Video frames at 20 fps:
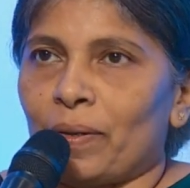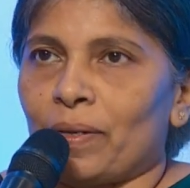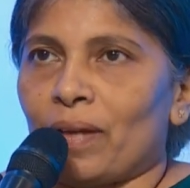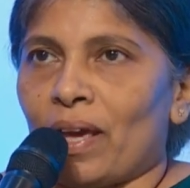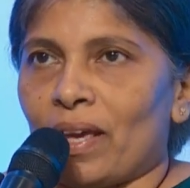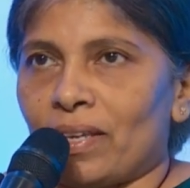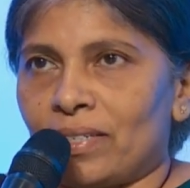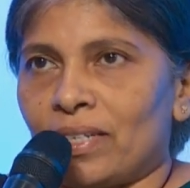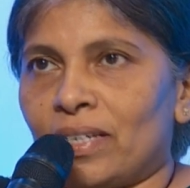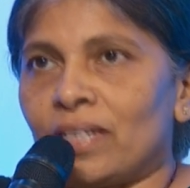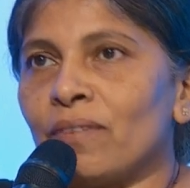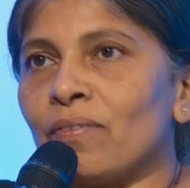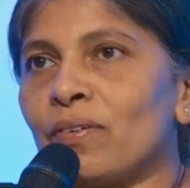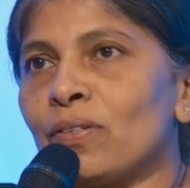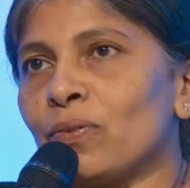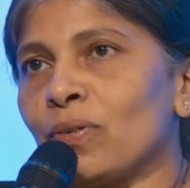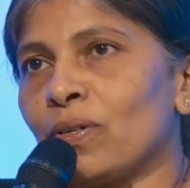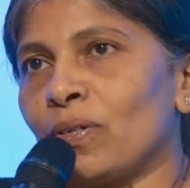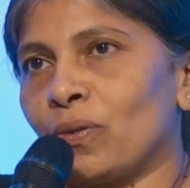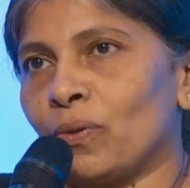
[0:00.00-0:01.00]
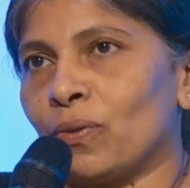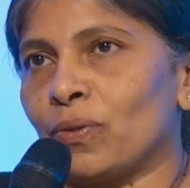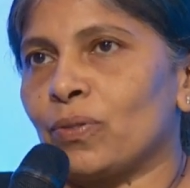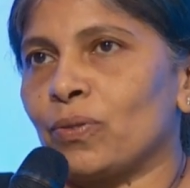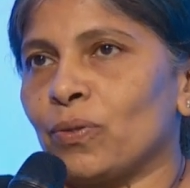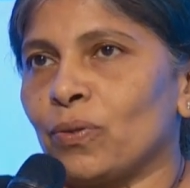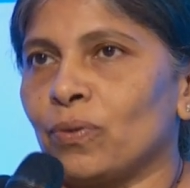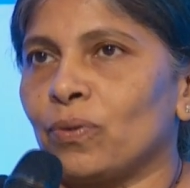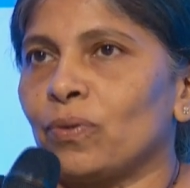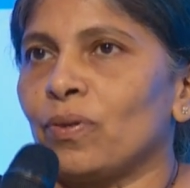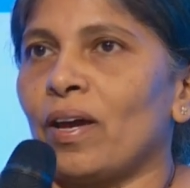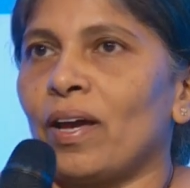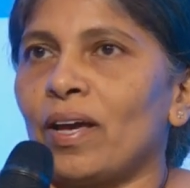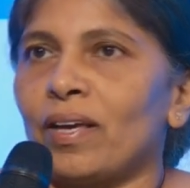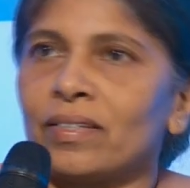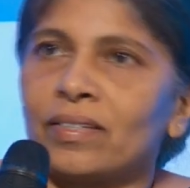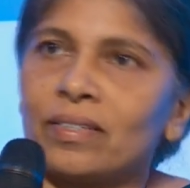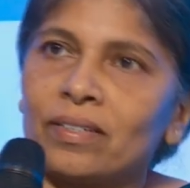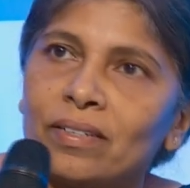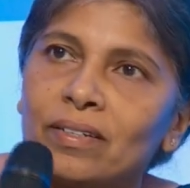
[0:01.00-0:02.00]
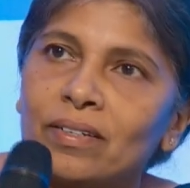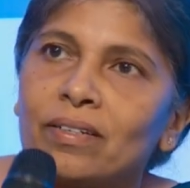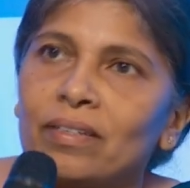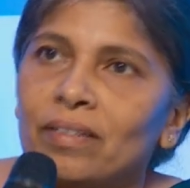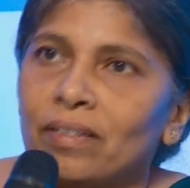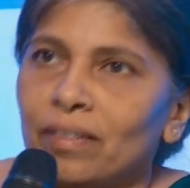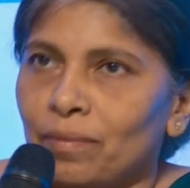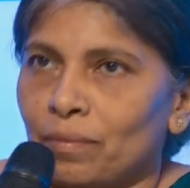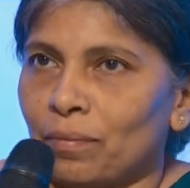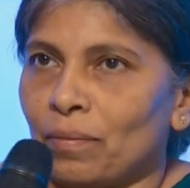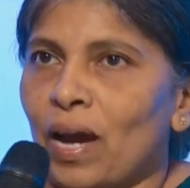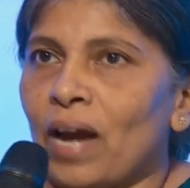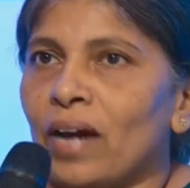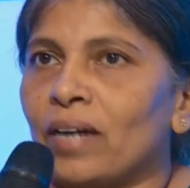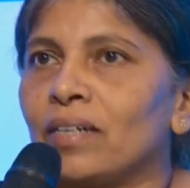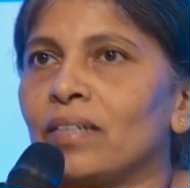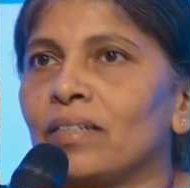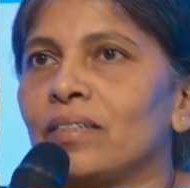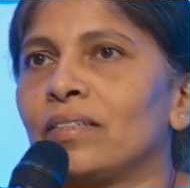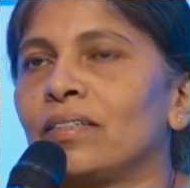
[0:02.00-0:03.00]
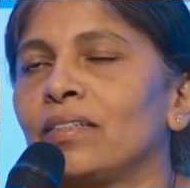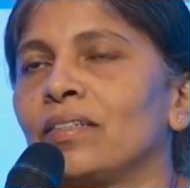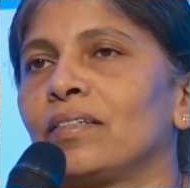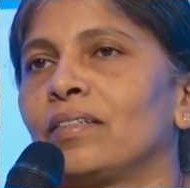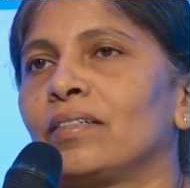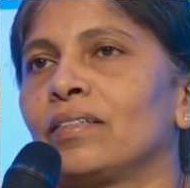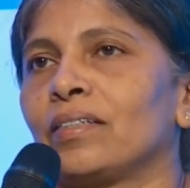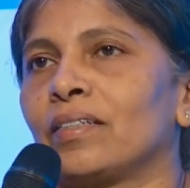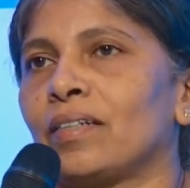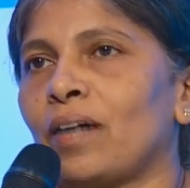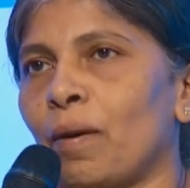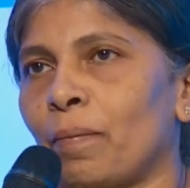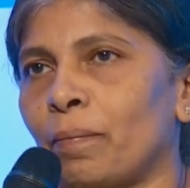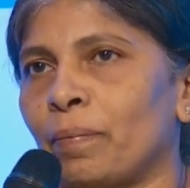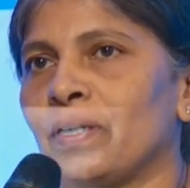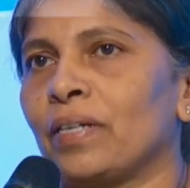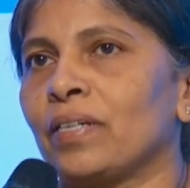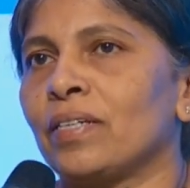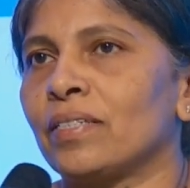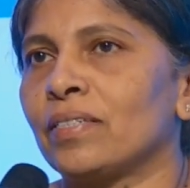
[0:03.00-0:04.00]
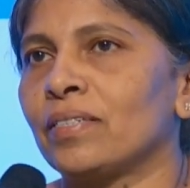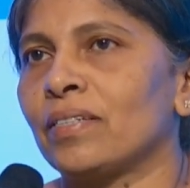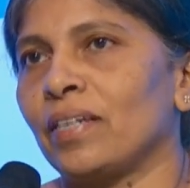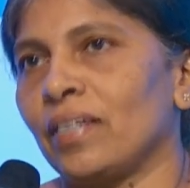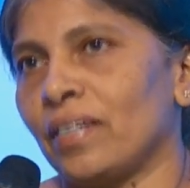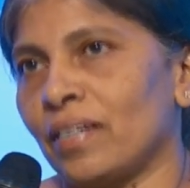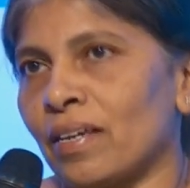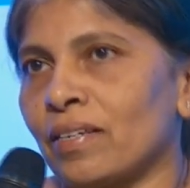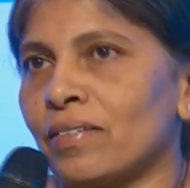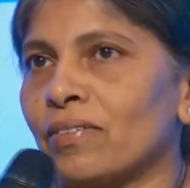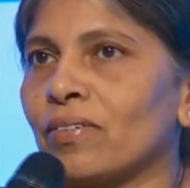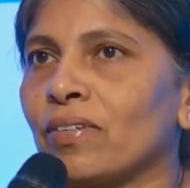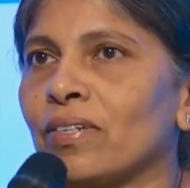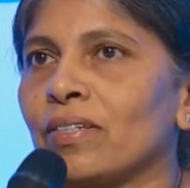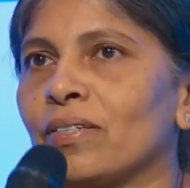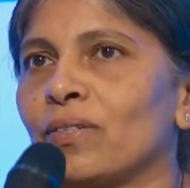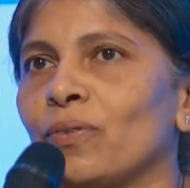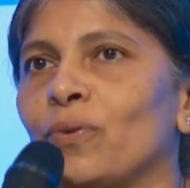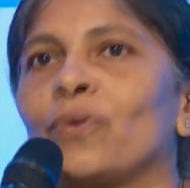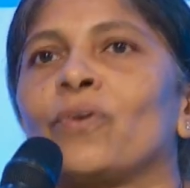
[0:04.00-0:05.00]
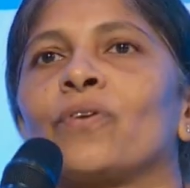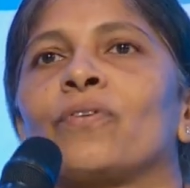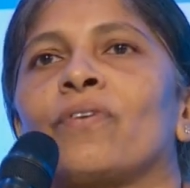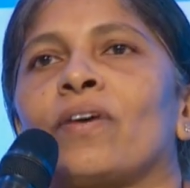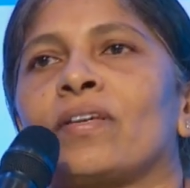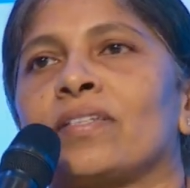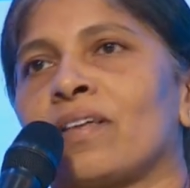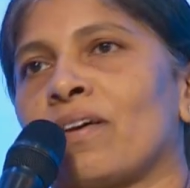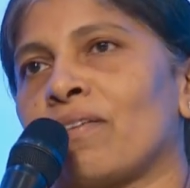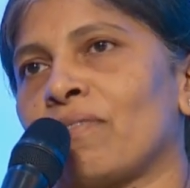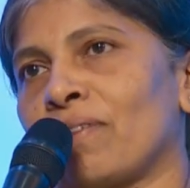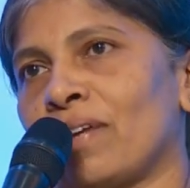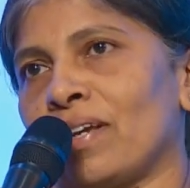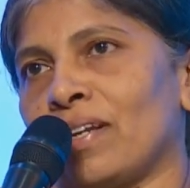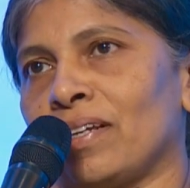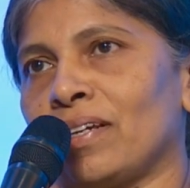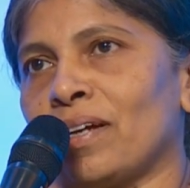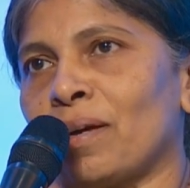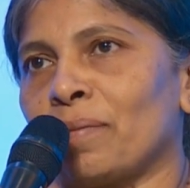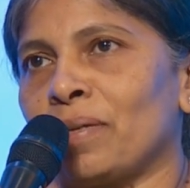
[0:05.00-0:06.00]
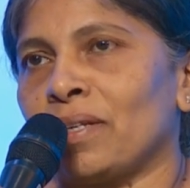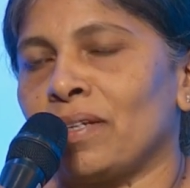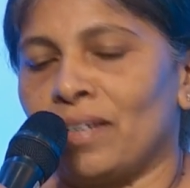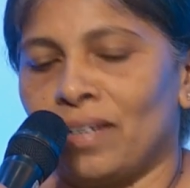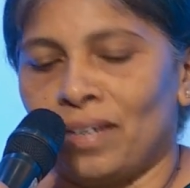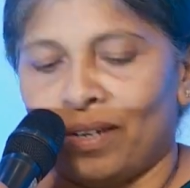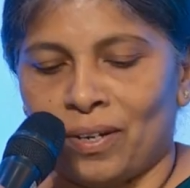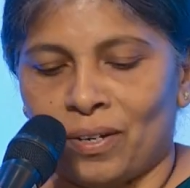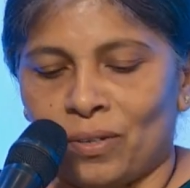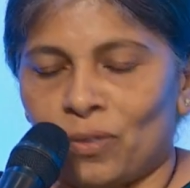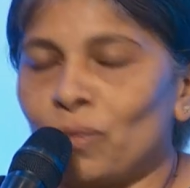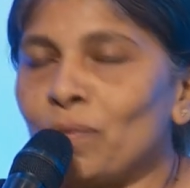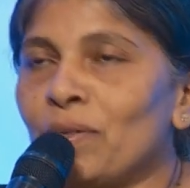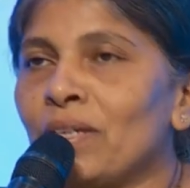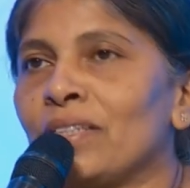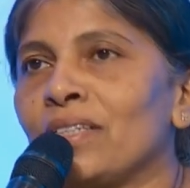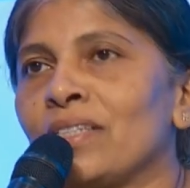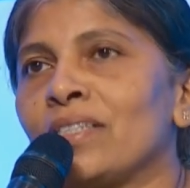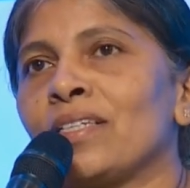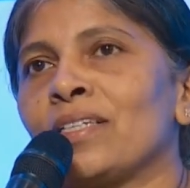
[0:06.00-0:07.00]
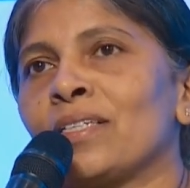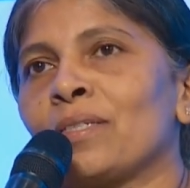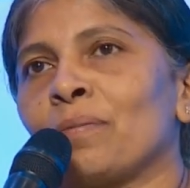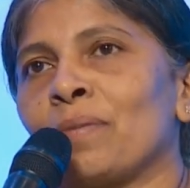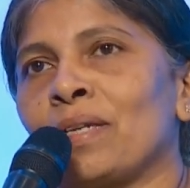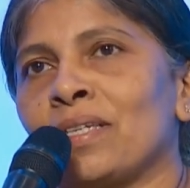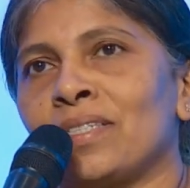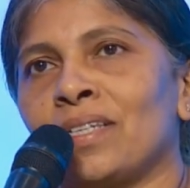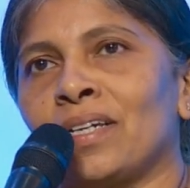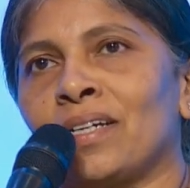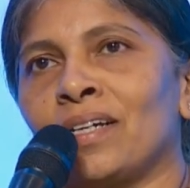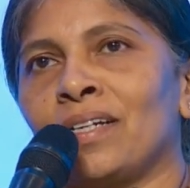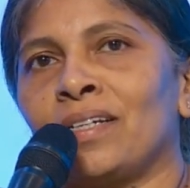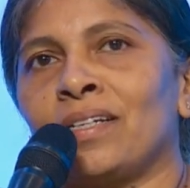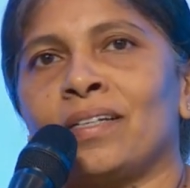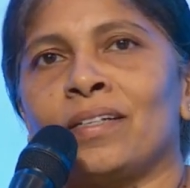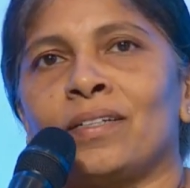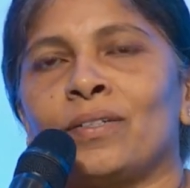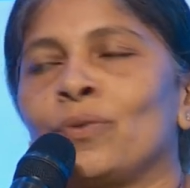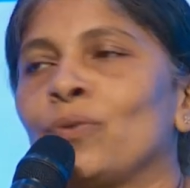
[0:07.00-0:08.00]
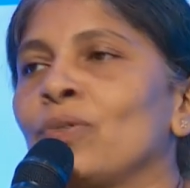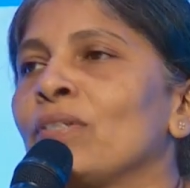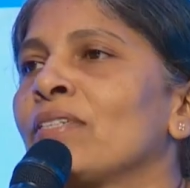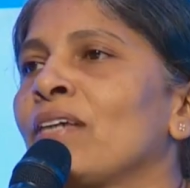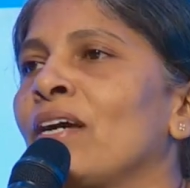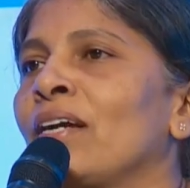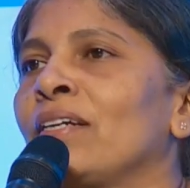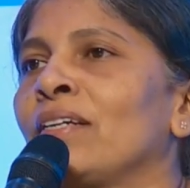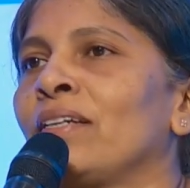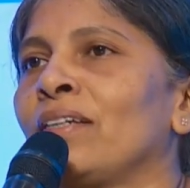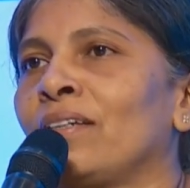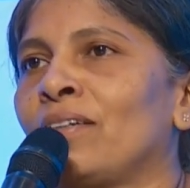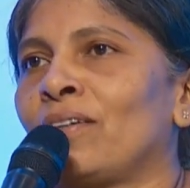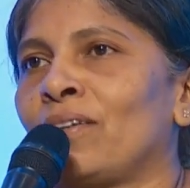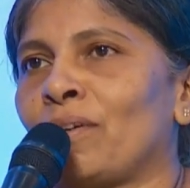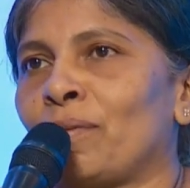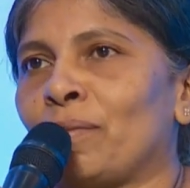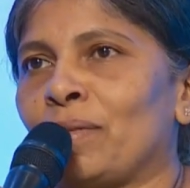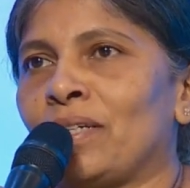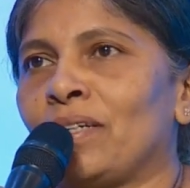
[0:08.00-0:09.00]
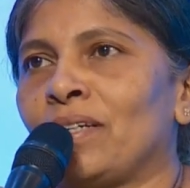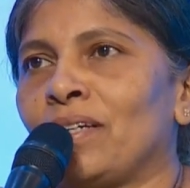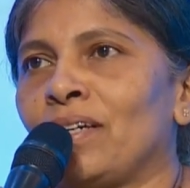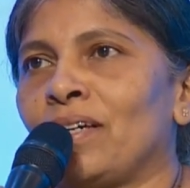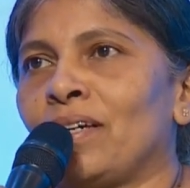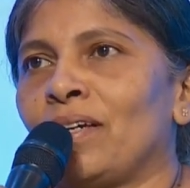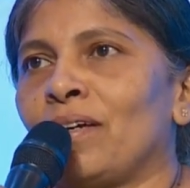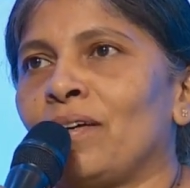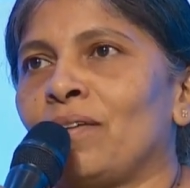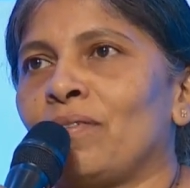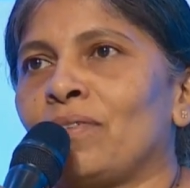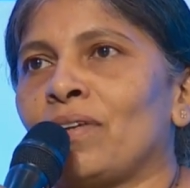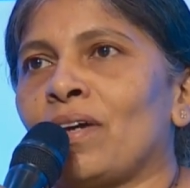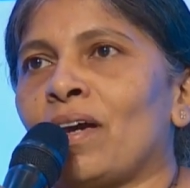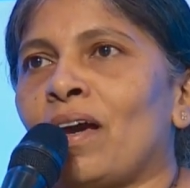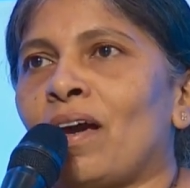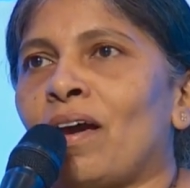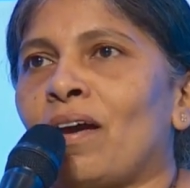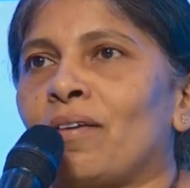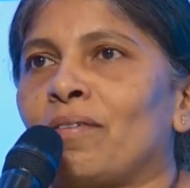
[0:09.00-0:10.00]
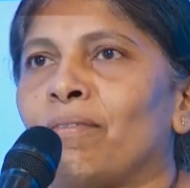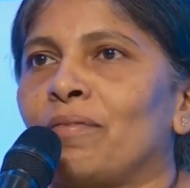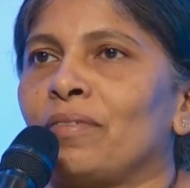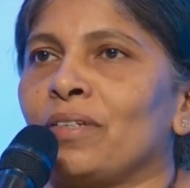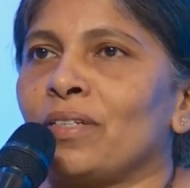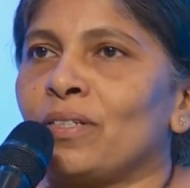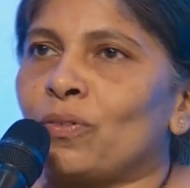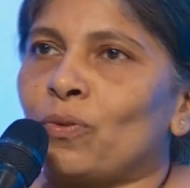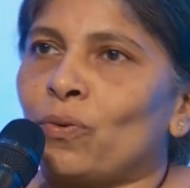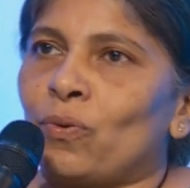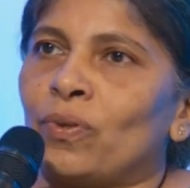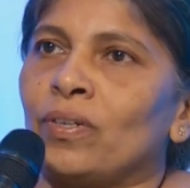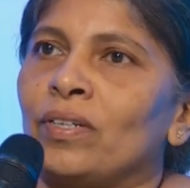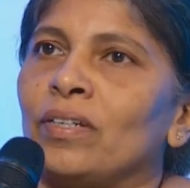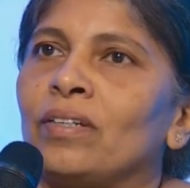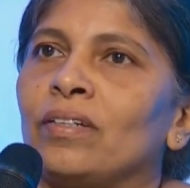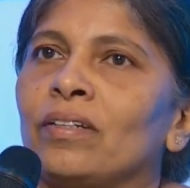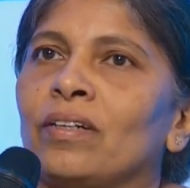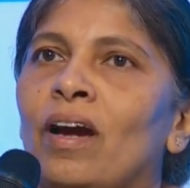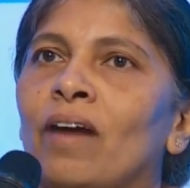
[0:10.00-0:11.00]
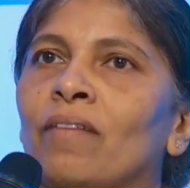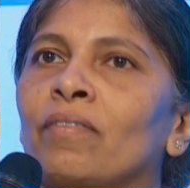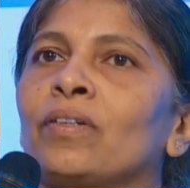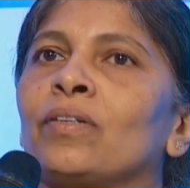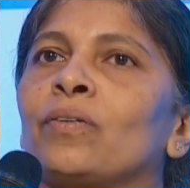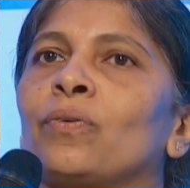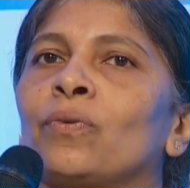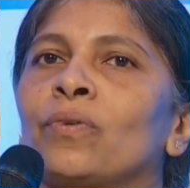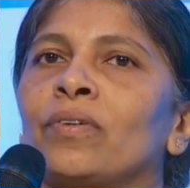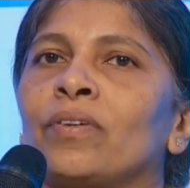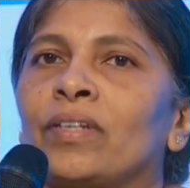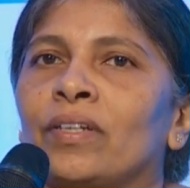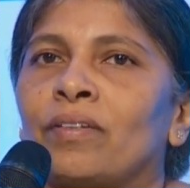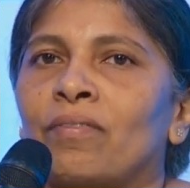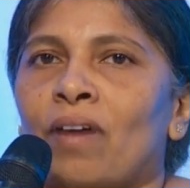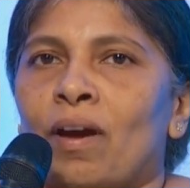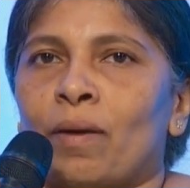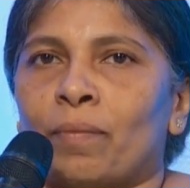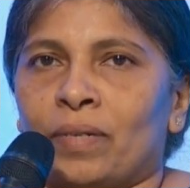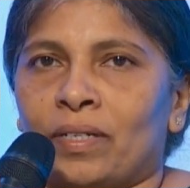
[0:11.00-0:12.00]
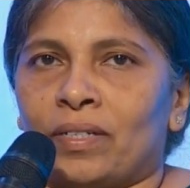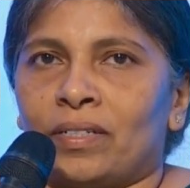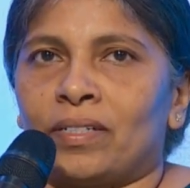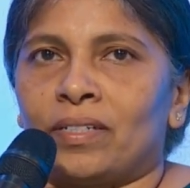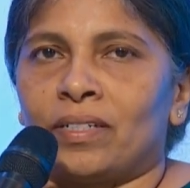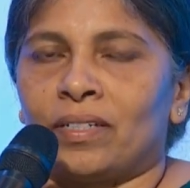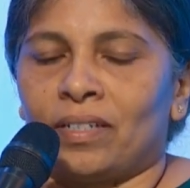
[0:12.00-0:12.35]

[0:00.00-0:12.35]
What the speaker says: As individually also, as market, the companies, industries, all of us are failing. To me, this is basically a suiciding economy. We are destroying our own requirements.